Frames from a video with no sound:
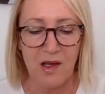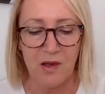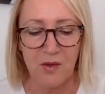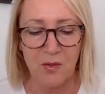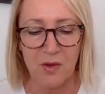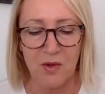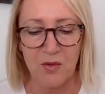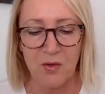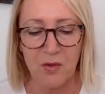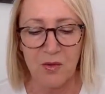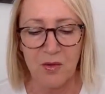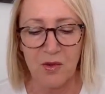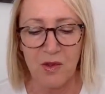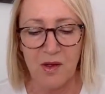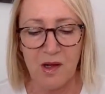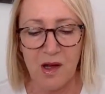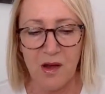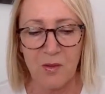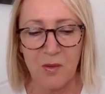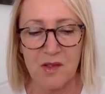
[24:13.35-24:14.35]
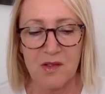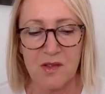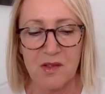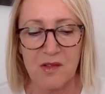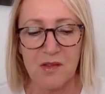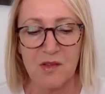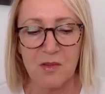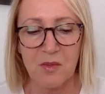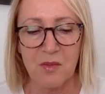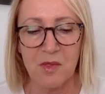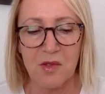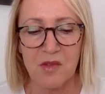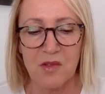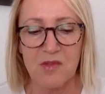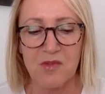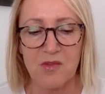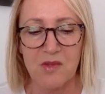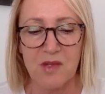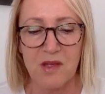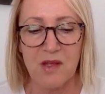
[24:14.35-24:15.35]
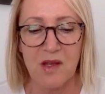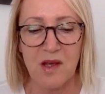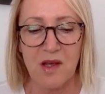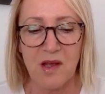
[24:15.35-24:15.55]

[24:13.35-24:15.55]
when Rory and I went into ministry,